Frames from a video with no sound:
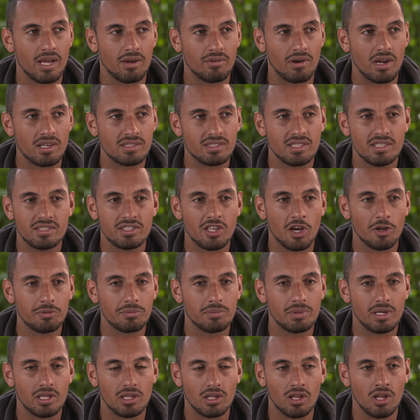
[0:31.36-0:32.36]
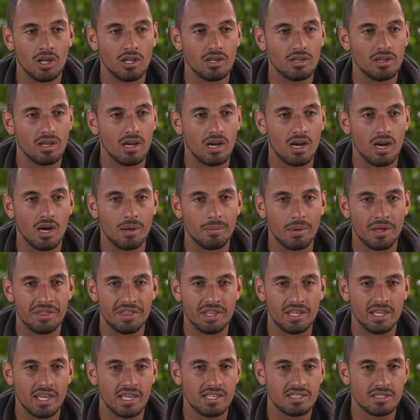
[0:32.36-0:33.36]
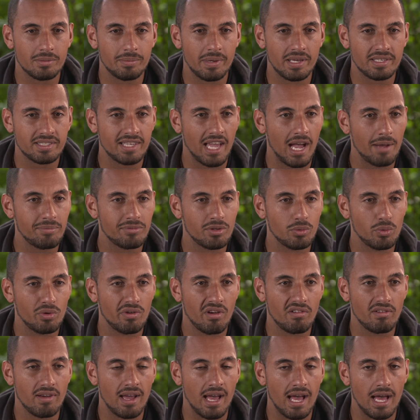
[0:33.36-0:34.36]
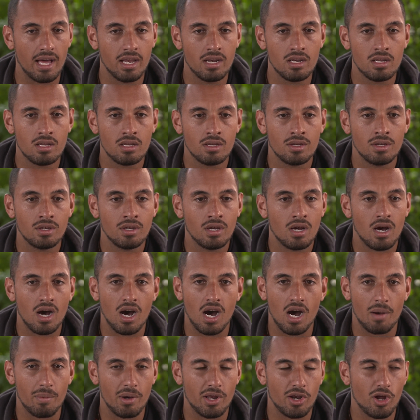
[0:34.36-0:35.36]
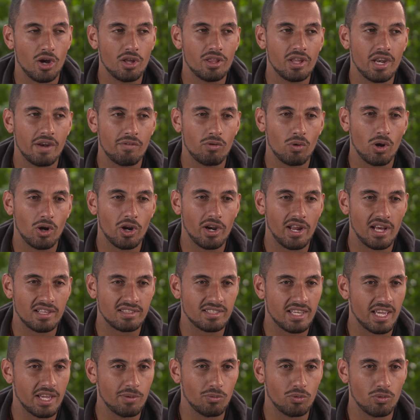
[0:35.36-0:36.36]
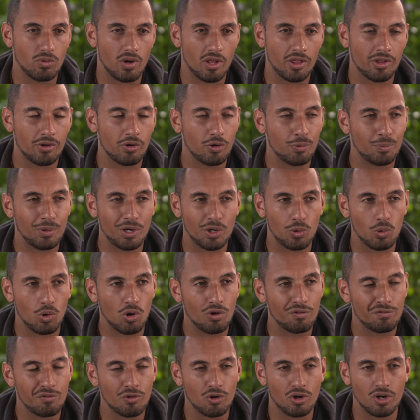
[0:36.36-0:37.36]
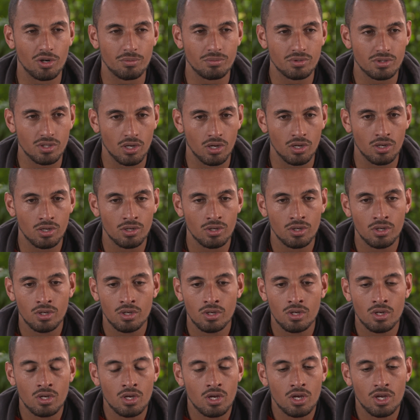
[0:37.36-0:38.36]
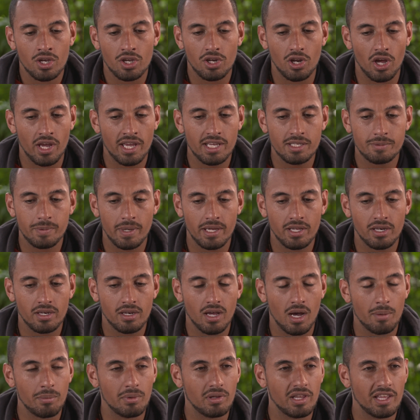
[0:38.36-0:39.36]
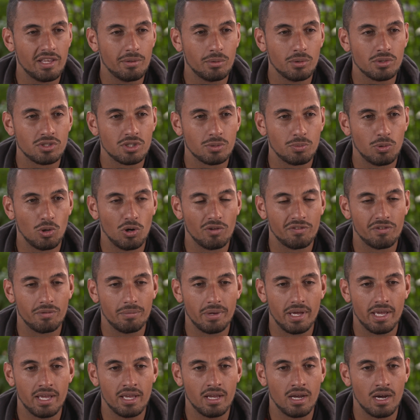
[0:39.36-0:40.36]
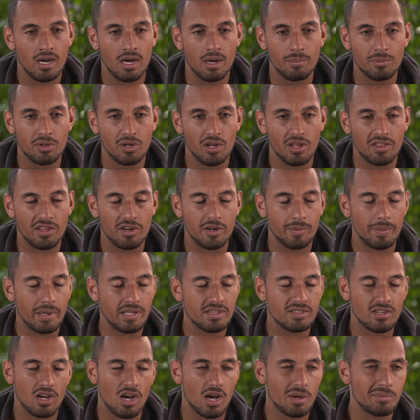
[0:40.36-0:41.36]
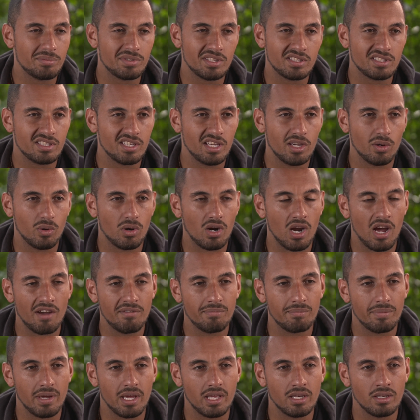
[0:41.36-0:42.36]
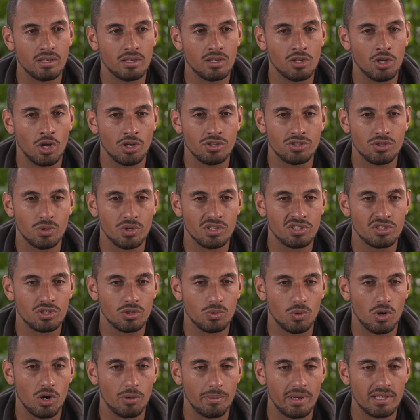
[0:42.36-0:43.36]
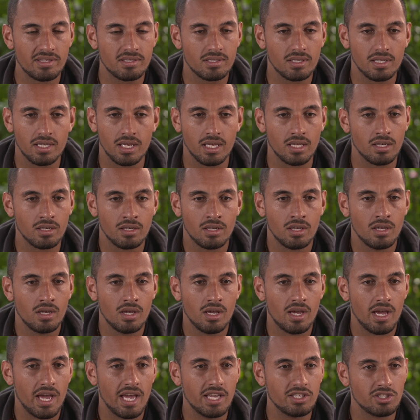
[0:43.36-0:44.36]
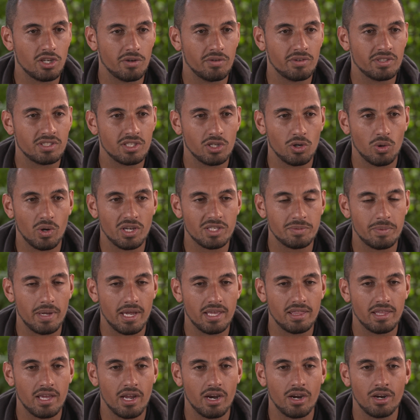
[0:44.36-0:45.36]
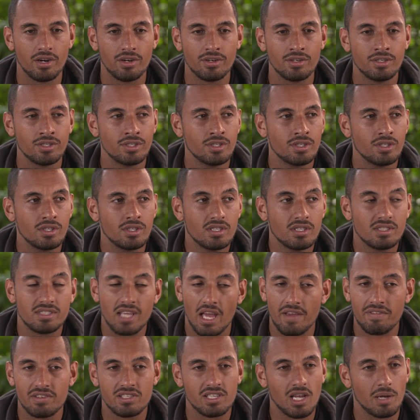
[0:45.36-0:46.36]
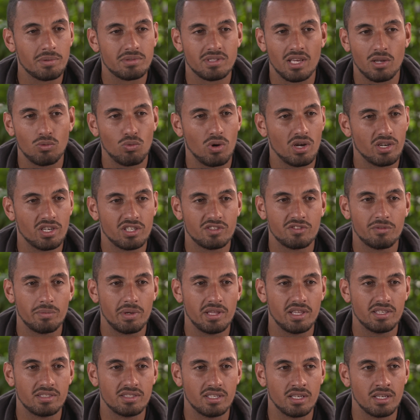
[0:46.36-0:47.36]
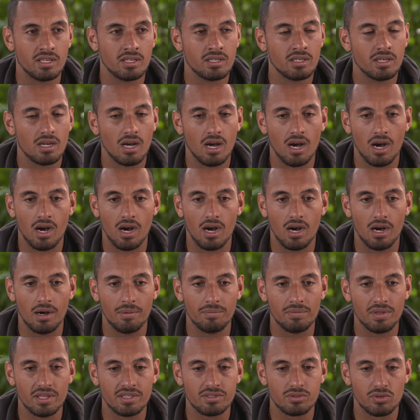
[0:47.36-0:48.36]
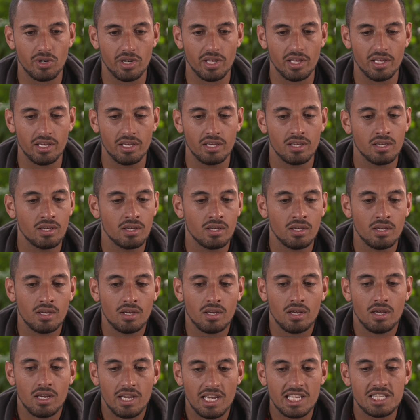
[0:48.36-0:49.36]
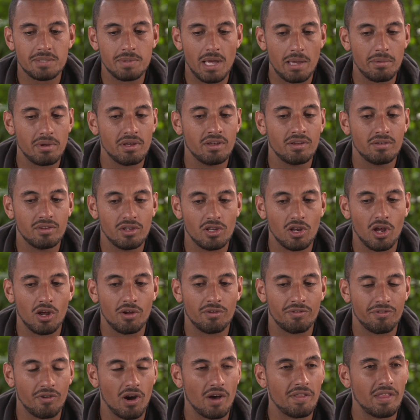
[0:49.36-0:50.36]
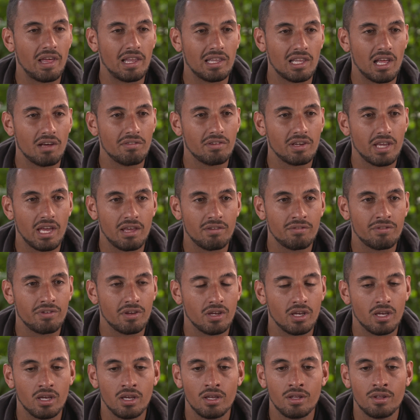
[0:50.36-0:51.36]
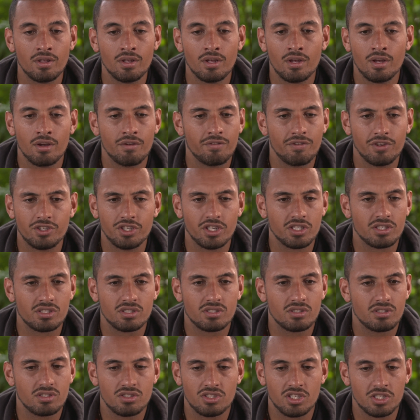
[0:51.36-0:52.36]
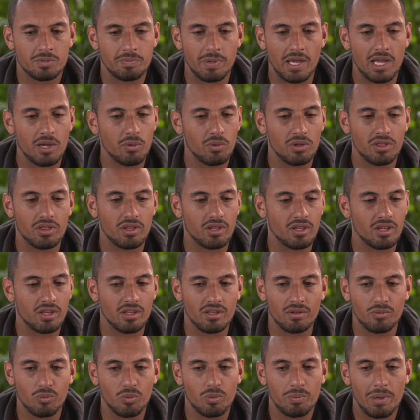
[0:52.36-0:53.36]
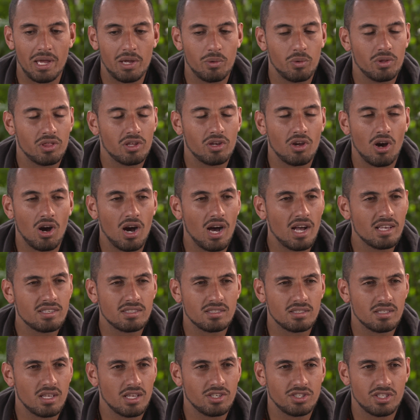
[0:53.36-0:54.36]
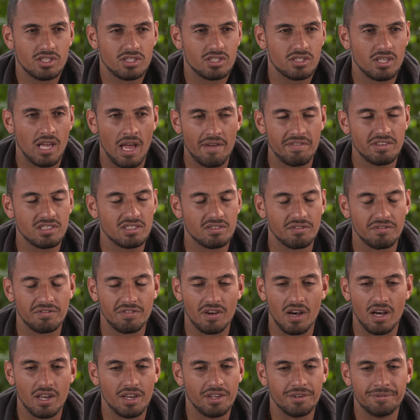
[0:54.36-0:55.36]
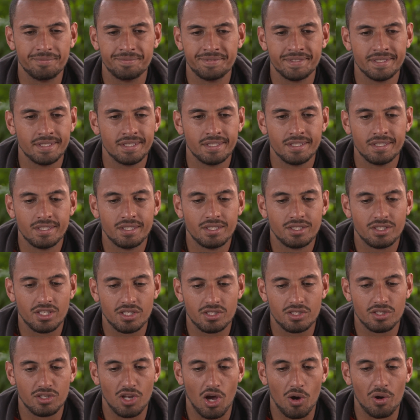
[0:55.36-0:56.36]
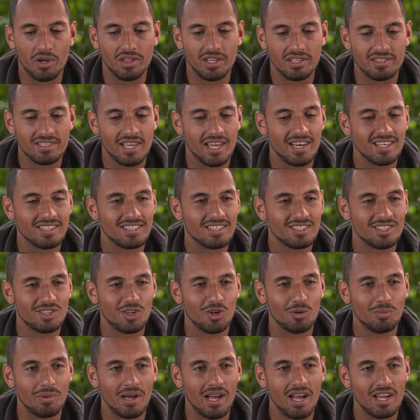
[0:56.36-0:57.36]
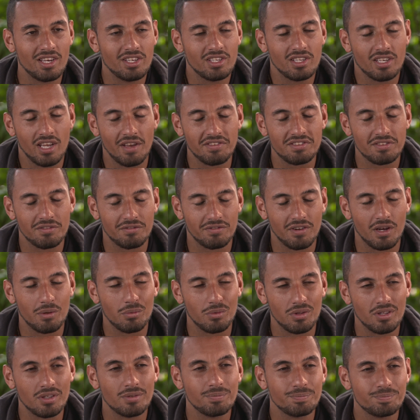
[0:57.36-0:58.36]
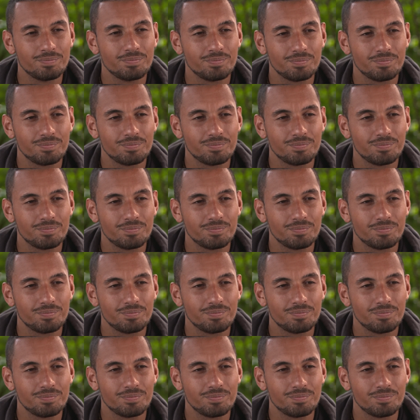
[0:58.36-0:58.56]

Yeah, Rusty's helped me a lot. I think he's the best captain we've ever had. I know that everyone on our team would run through a brick wall for him. So, you know, he's been unbelievable support for me. You know, there have been times this year where I haven't been, you know, doing too well mentally, and he's obviously always been there. And Davis Cup's done wonders for me this year. It's made me, you know, find that love again for just being with the guys and just having some fun and just knowing that tennis isn't all bad. You can have some fun with it.